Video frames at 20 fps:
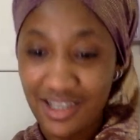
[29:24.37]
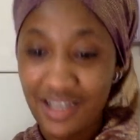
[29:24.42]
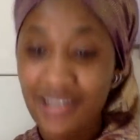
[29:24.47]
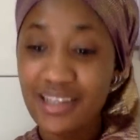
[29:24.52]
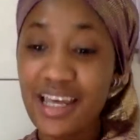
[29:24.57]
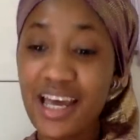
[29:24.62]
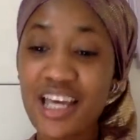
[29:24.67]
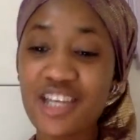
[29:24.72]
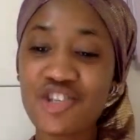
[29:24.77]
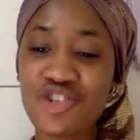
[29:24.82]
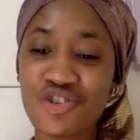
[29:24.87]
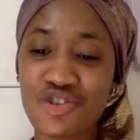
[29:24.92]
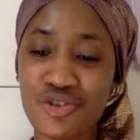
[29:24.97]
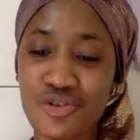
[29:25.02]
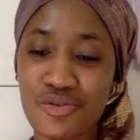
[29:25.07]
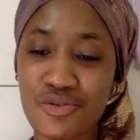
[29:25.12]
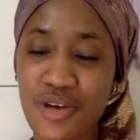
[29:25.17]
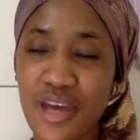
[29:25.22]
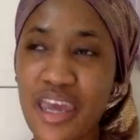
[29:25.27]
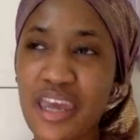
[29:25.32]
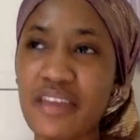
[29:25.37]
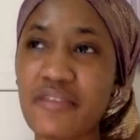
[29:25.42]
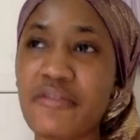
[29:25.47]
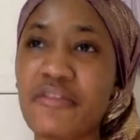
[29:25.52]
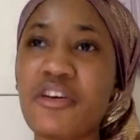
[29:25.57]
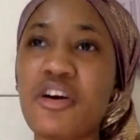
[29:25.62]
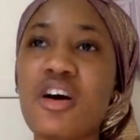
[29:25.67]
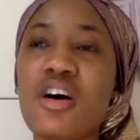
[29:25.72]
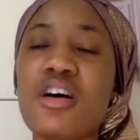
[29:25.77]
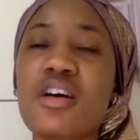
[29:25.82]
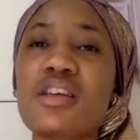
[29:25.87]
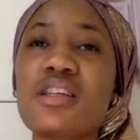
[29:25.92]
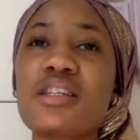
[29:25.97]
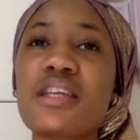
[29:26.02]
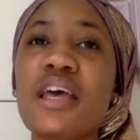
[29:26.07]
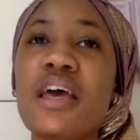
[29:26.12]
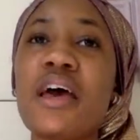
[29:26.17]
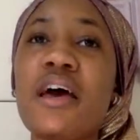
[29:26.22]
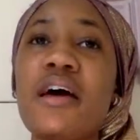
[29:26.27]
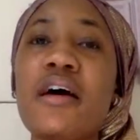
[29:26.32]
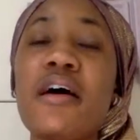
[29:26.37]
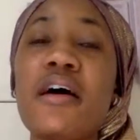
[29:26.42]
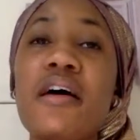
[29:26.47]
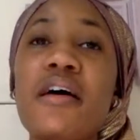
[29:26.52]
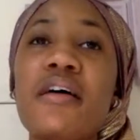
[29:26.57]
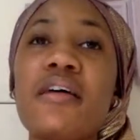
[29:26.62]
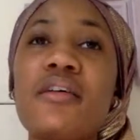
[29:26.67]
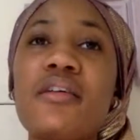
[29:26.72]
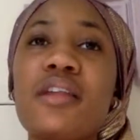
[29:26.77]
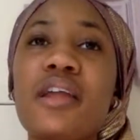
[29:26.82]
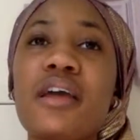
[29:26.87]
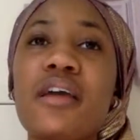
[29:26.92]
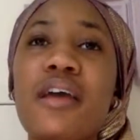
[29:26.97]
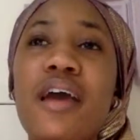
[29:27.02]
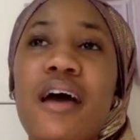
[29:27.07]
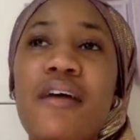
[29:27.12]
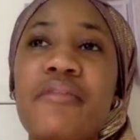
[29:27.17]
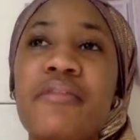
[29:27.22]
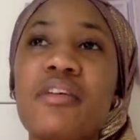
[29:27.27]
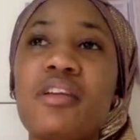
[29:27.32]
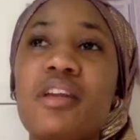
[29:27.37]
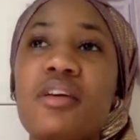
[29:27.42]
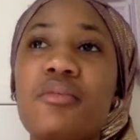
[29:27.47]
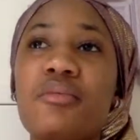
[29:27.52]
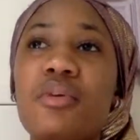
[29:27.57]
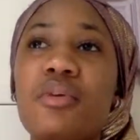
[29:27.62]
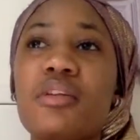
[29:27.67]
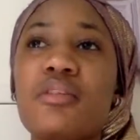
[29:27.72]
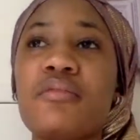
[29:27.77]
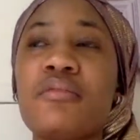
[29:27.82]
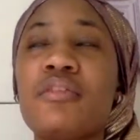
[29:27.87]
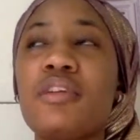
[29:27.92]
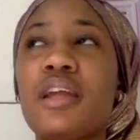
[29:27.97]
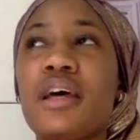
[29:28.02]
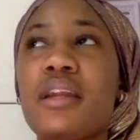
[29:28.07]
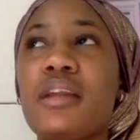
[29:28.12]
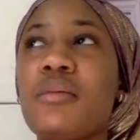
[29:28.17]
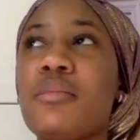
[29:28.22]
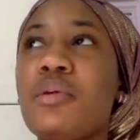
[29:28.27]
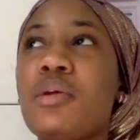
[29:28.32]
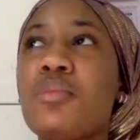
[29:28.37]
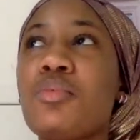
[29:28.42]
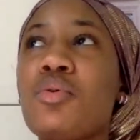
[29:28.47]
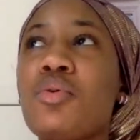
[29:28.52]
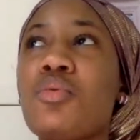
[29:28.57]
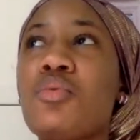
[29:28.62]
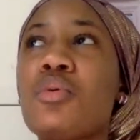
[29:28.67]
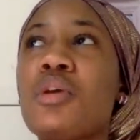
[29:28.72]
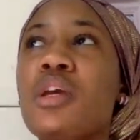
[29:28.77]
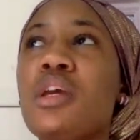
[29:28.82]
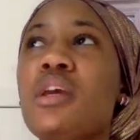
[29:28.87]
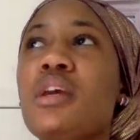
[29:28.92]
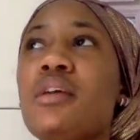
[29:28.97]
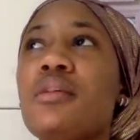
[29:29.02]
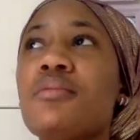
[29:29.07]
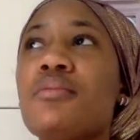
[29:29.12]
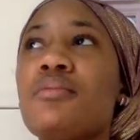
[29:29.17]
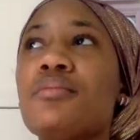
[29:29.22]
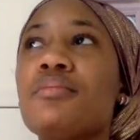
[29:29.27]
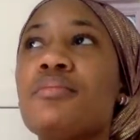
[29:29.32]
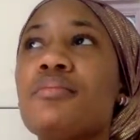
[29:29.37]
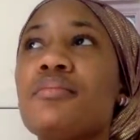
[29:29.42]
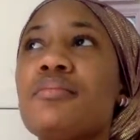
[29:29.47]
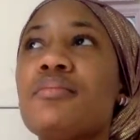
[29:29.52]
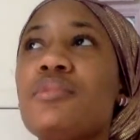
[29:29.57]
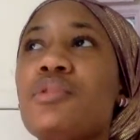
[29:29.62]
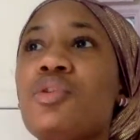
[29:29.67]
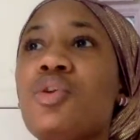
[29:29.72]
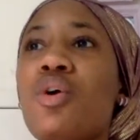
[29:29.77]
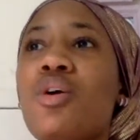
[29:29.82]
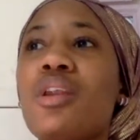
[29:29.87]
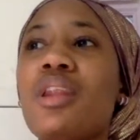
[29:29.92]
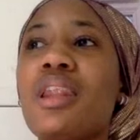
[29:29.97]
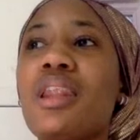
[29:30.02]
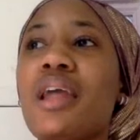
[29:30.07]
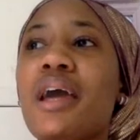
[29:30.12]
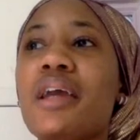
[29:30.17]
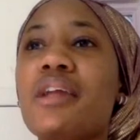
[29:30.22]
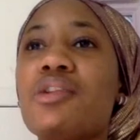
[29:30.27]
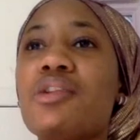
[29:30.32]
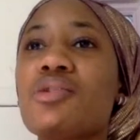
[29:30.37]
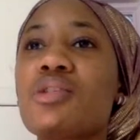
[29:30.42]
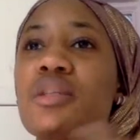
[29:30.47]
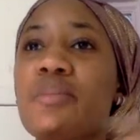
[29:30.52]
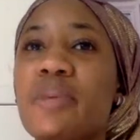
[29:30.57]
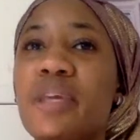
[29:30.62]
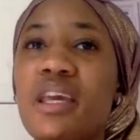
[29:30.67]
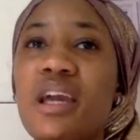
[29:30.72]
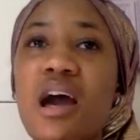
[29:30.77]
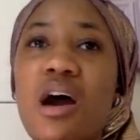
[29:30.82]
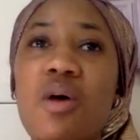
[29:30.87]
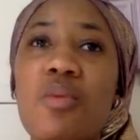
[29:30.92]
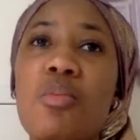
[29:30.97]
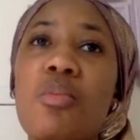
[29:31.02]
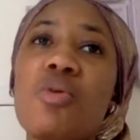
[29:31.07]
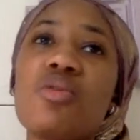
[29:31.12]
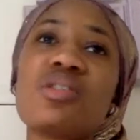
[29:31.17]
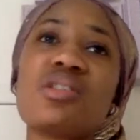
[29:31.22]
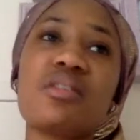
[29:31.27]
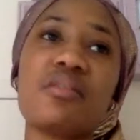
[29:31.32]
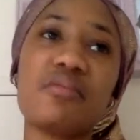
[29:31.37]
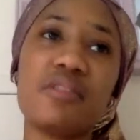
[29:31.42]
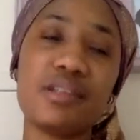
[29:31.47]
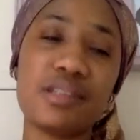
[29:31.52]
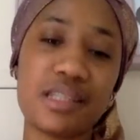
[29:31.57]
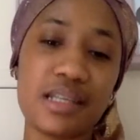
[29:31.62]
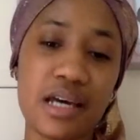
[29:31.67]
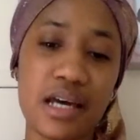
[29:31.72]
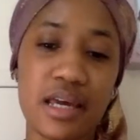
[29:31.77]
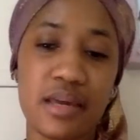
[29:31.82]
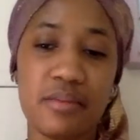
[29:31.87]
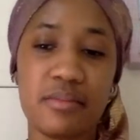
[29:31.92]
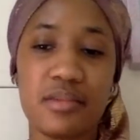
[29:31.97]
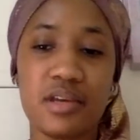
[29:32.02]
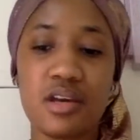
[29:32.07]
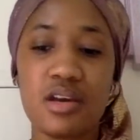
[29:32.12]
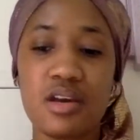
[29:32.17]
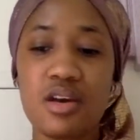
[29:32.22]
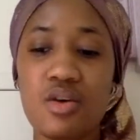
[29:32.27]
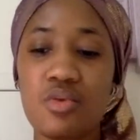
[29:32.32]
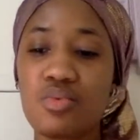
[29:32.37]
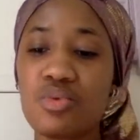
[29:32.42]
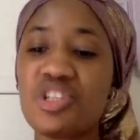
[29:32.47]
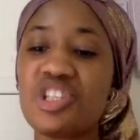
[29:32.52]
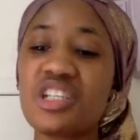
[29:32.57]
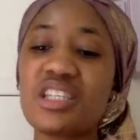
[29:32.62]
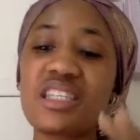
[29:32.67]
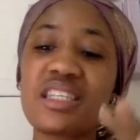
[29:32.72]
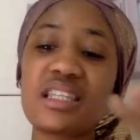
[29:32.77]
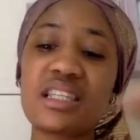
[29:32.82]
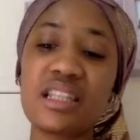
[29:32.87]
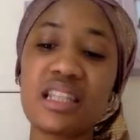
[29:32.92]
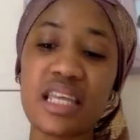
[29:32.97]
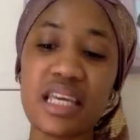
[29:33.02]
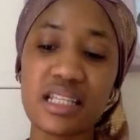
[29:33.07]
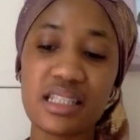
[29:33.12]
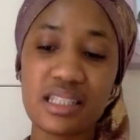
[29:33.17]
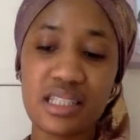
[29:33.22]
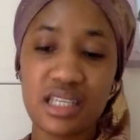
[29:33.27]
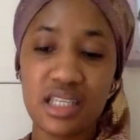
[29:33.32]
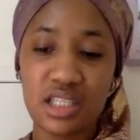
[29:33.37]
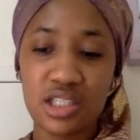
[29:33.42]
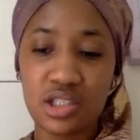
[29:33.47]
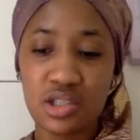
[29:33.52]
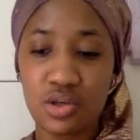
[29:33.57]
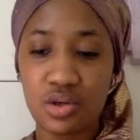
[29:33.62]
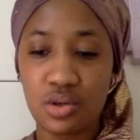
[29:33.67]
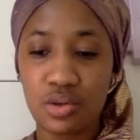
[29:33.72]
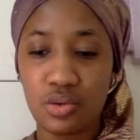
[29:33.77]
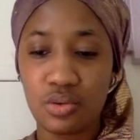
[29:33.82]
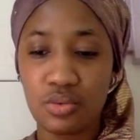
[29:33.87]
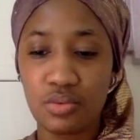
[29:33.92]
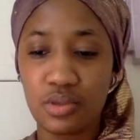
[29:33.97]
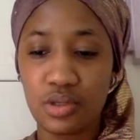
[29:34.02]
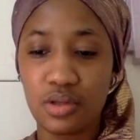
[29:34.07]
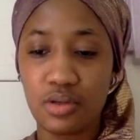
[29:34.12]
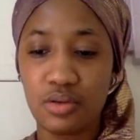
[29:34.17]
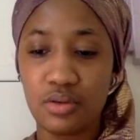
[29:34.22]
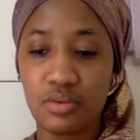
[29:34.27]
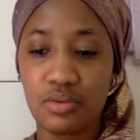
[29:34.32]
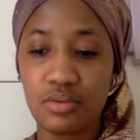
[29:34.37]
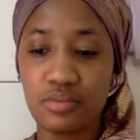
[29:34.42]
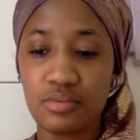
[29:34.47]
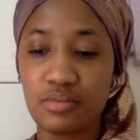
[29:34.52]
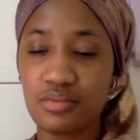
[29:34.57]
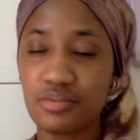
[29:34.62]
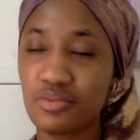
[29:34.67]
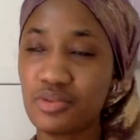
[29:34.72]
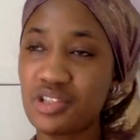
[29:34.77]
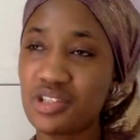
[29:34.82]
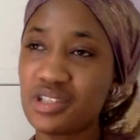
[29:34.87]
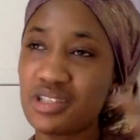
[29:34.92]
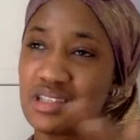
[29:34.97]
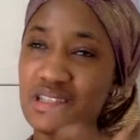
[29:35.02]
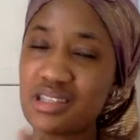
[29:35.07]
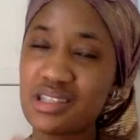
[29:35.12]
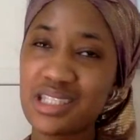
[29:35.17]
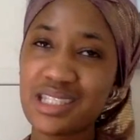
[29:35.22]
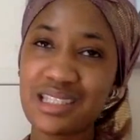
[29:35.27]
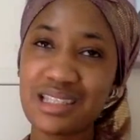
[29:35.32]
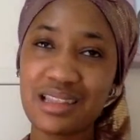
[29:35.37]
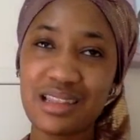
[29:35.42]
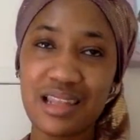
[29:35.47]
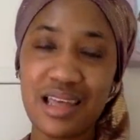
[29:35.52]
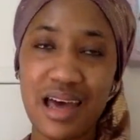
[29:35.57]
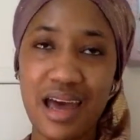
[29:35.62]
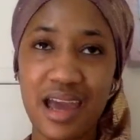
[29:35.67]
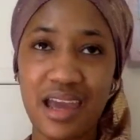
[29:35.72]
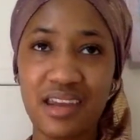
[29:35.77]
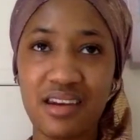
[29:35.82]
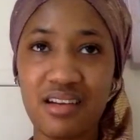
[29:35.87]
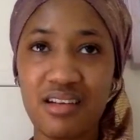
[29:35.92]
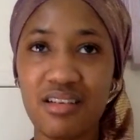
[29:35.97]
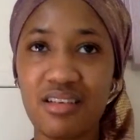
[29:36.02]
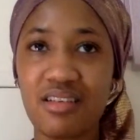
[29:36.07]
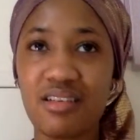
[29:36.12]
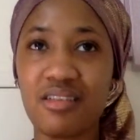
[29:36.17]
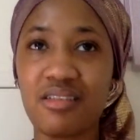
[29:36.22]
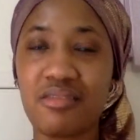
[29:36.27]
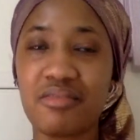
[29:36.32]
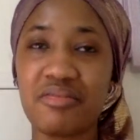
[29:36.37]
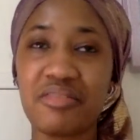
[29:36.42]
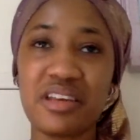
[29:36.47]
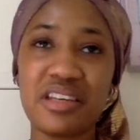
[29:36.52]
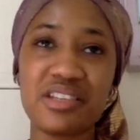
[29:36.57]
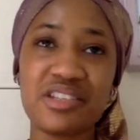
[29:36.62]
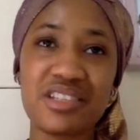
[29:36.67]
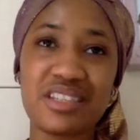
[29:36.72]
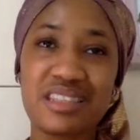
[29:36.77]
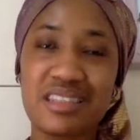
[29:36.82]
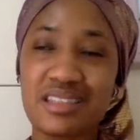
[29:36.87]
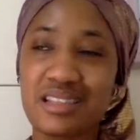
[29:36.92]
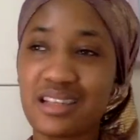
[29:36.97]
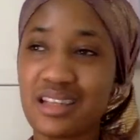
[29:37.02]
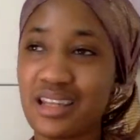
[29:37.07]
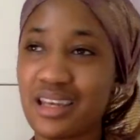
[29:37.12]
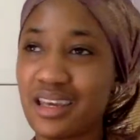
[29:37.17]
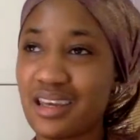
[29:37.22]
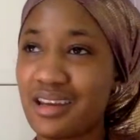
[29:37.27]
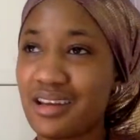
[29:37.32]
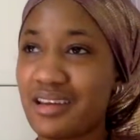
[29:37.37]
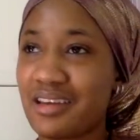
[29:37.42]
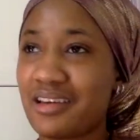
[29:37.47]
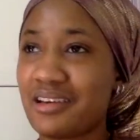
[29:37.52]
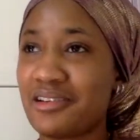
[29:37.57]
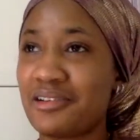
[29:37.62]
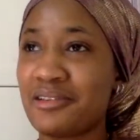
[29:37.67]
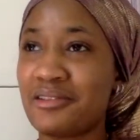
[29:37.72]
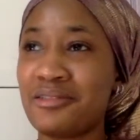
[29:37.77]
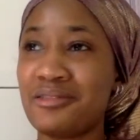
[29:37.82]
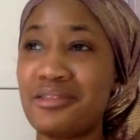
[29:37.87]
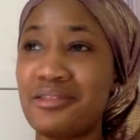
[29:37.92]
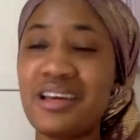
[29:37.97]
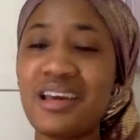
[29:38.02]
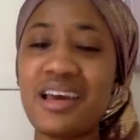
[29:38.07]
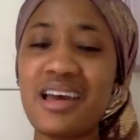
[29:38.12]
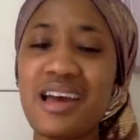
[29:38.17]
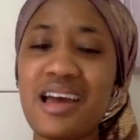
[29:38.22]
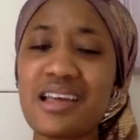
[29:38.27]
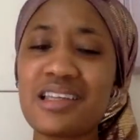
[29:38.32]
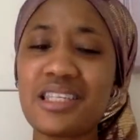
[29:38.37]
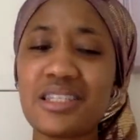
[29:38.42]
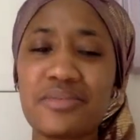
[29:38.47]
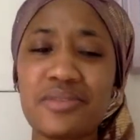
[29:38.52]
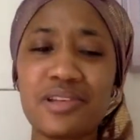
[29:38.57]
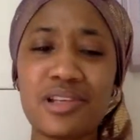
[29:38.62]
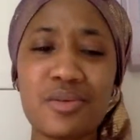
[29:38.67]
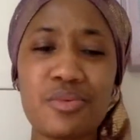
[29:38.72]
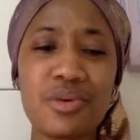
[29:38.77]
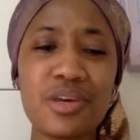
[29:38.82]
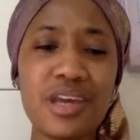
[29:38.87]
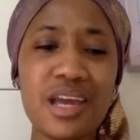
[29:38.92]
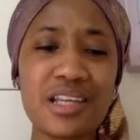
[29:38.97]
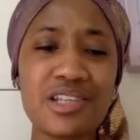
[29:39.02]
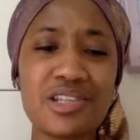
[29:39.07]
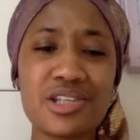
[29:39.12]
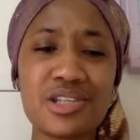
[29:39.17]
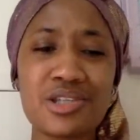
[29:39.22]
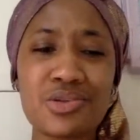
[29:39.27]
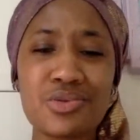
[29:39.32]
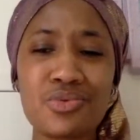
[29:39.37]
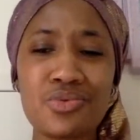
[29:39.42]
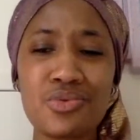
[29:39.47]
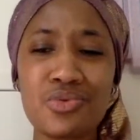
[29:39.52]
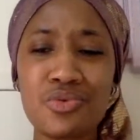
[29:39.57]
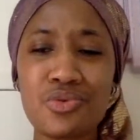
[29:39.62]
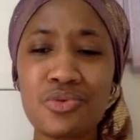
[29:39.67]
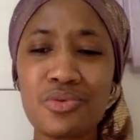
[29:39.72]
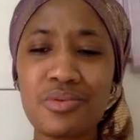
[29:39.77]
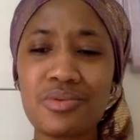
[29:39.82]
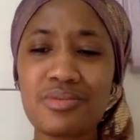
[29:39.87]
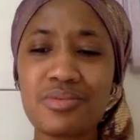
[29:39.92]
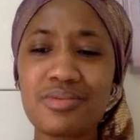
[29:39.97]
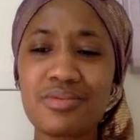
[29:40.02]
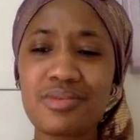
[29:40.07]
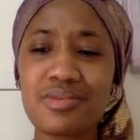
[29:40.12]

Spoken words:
That's true. And for us, like, I feel like we the Fulani people, we don't like to speak out most of the time. We just let things go, you know? We just slide off and just let it go. I just feel like we are just cool,